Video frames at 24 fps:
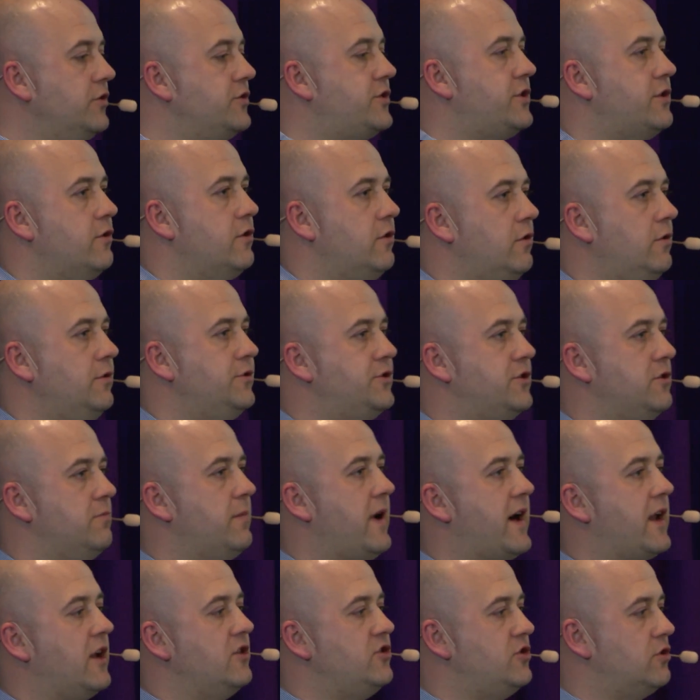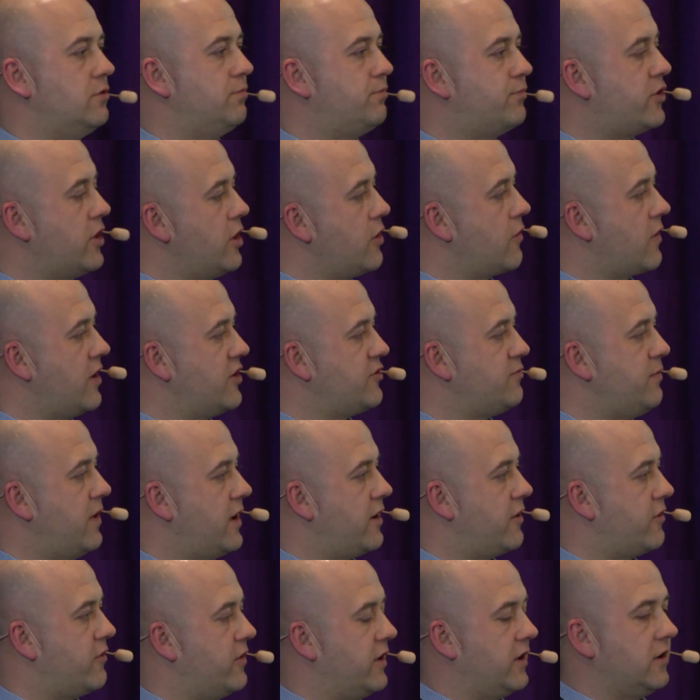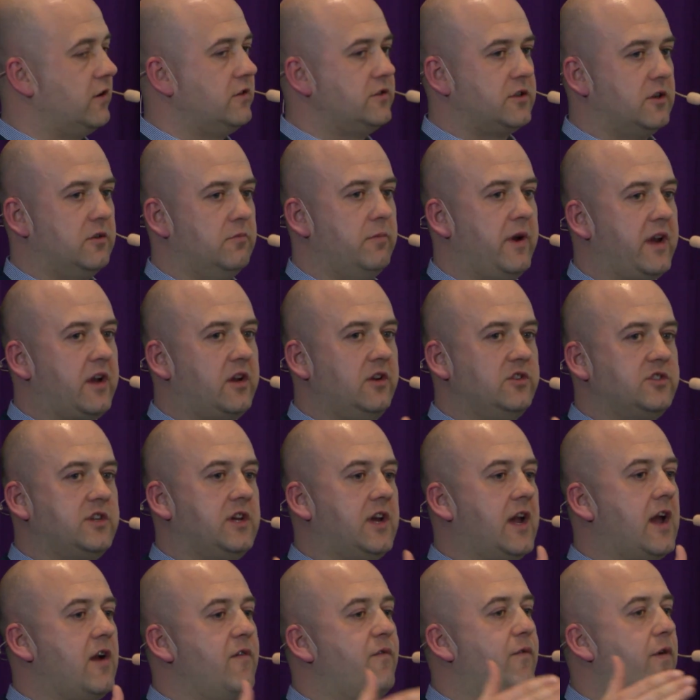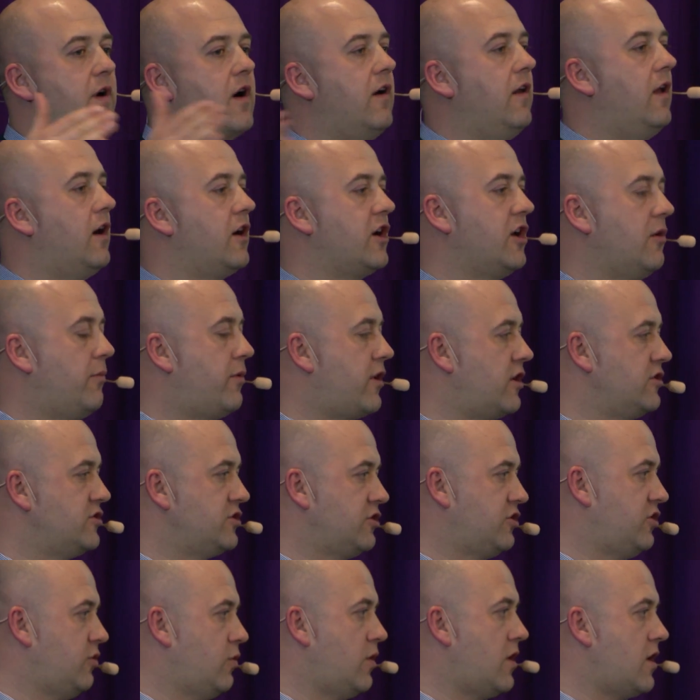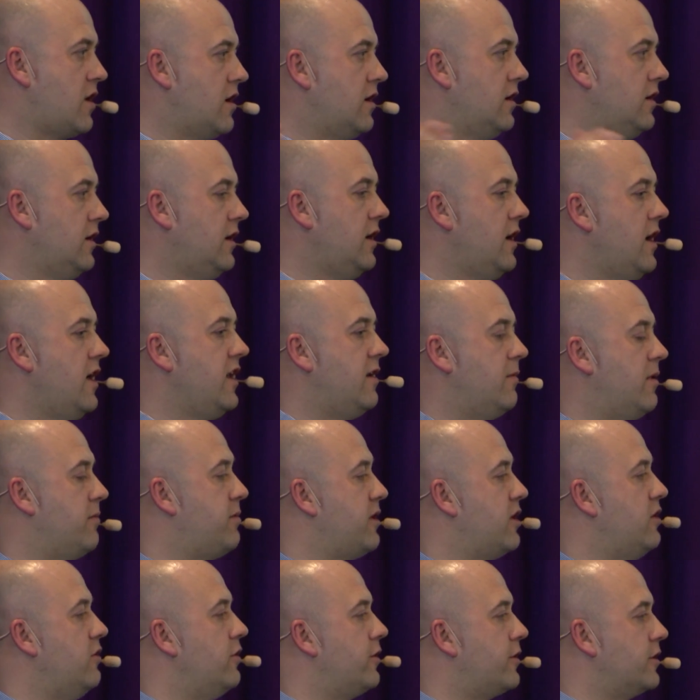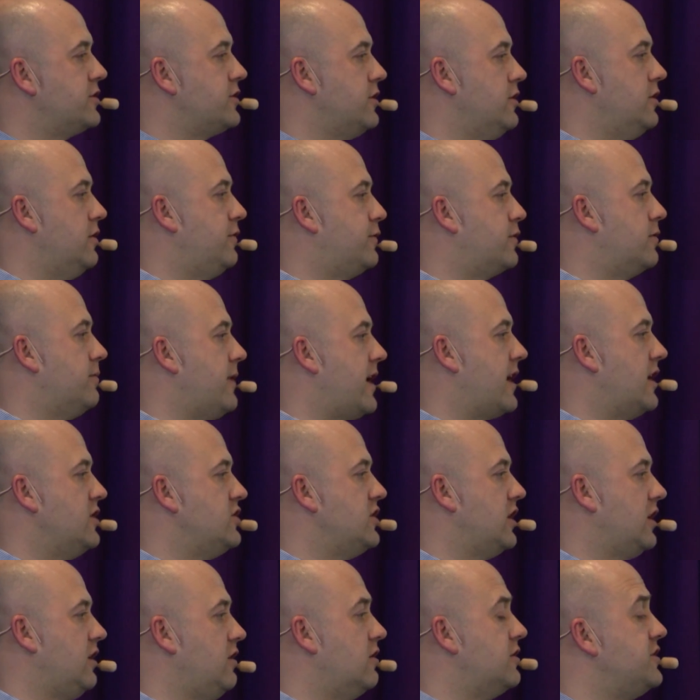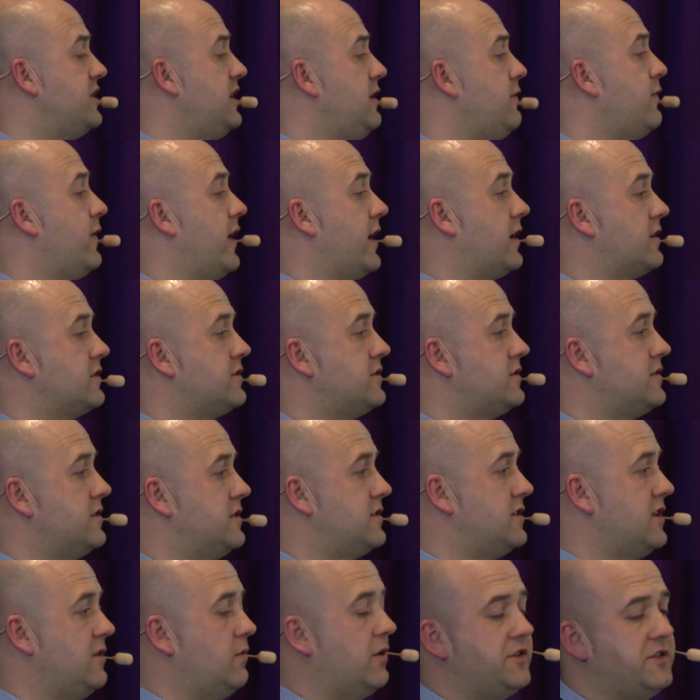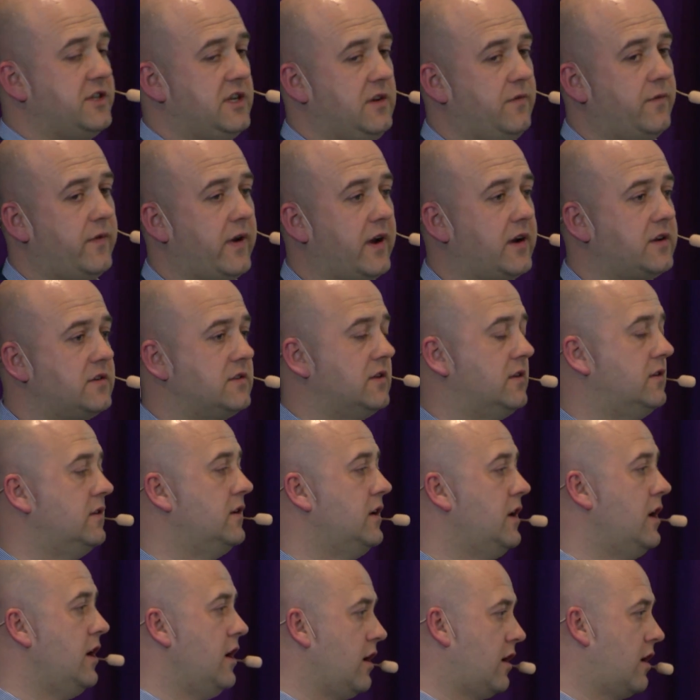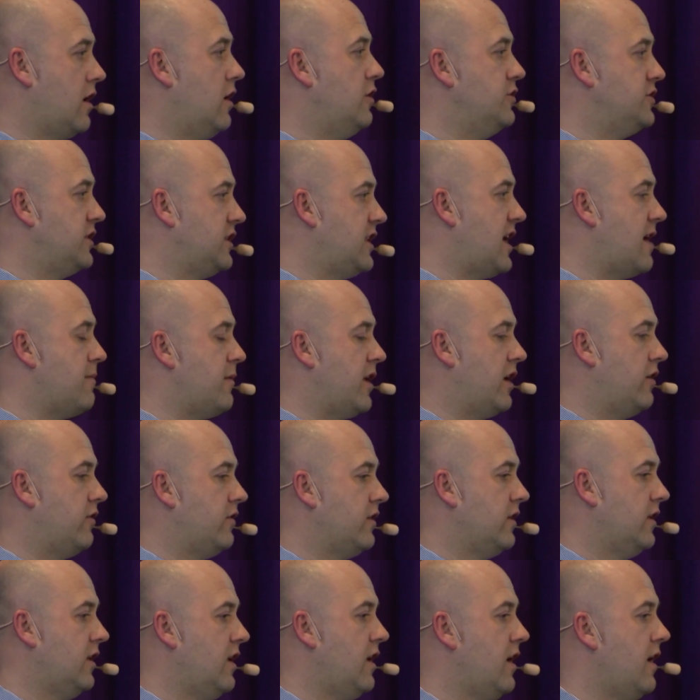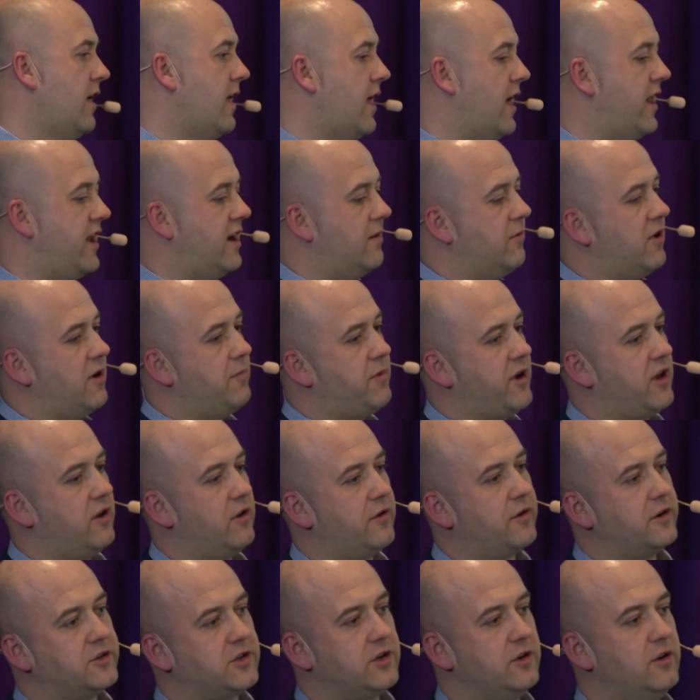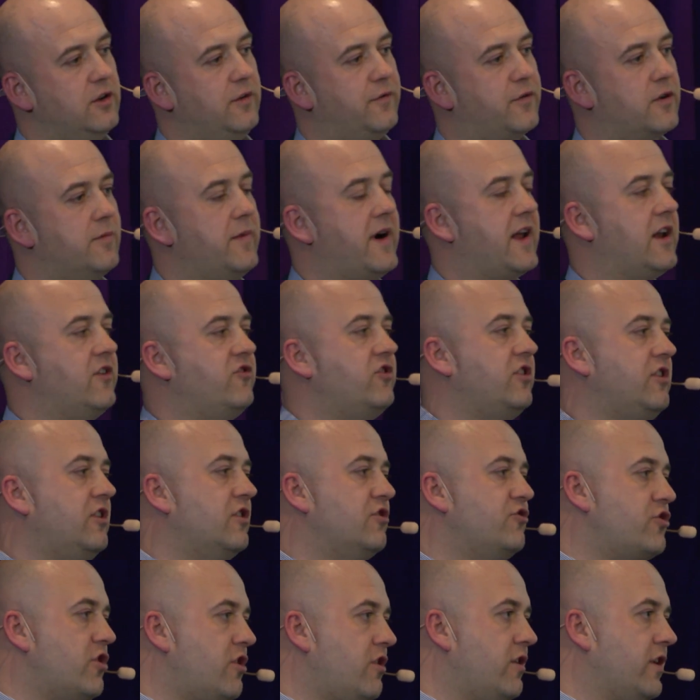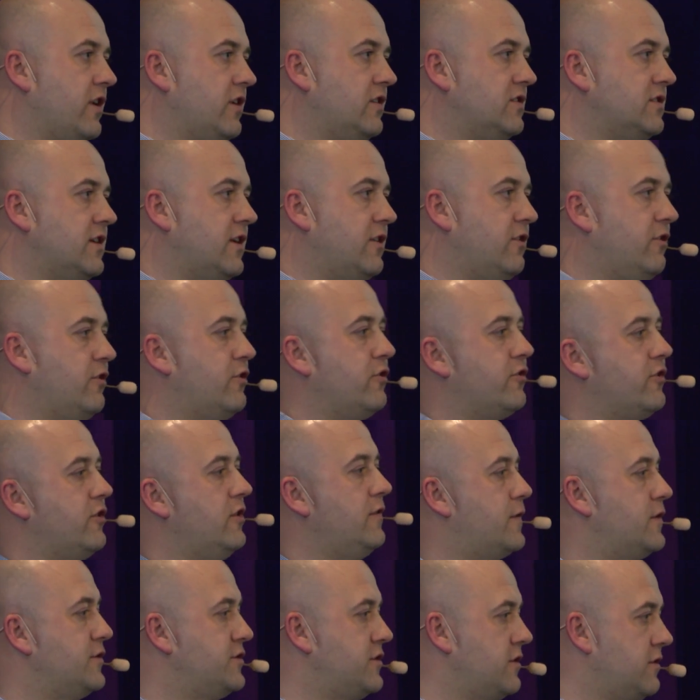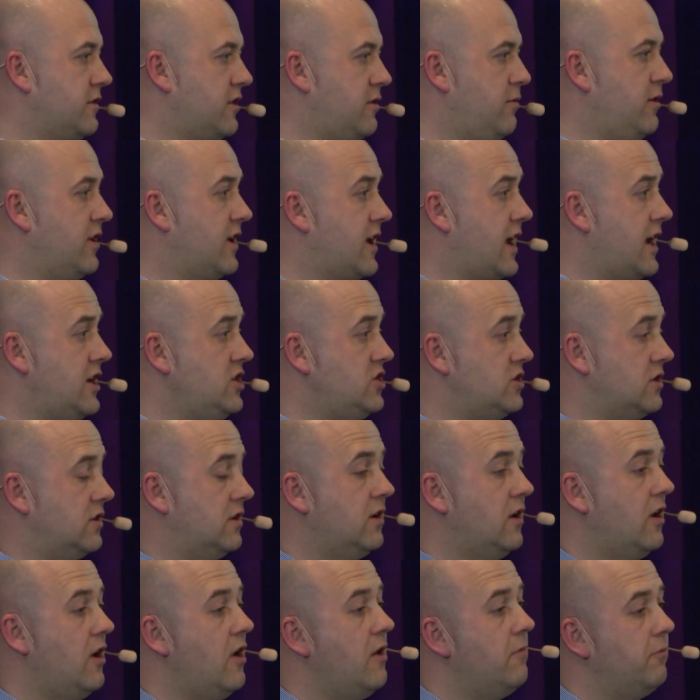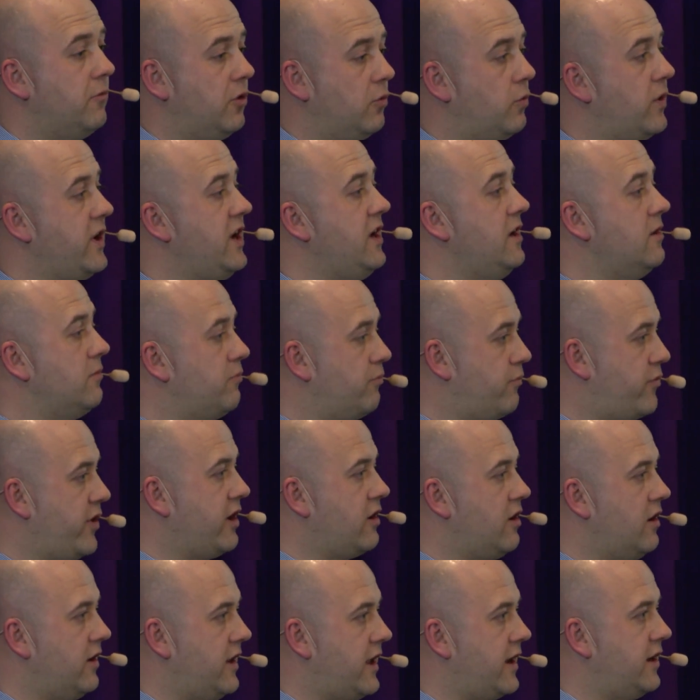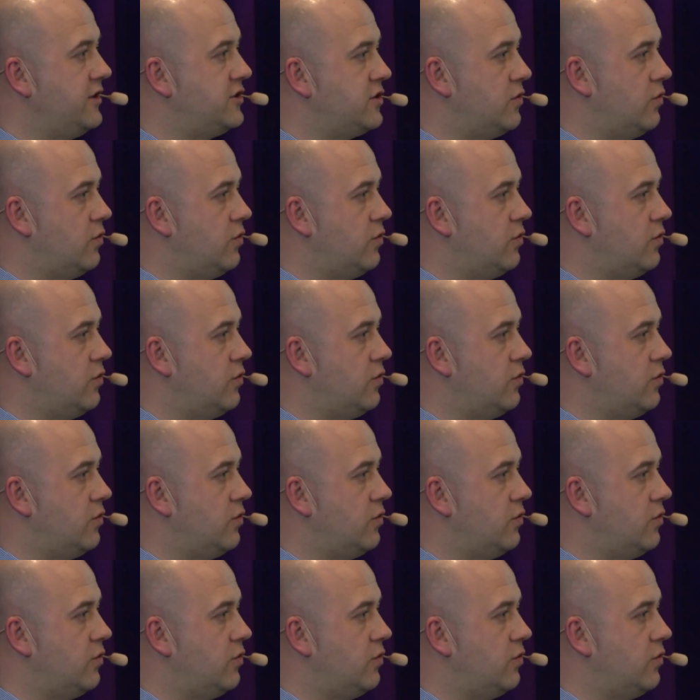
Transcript: tool to manage your progress monitoring, so seeing how far along your project you are. There might be another tool for managing your defects, to see what defects and closing them out. And there might be another tool for managing your drawings and another tool for communication. But we bring all that into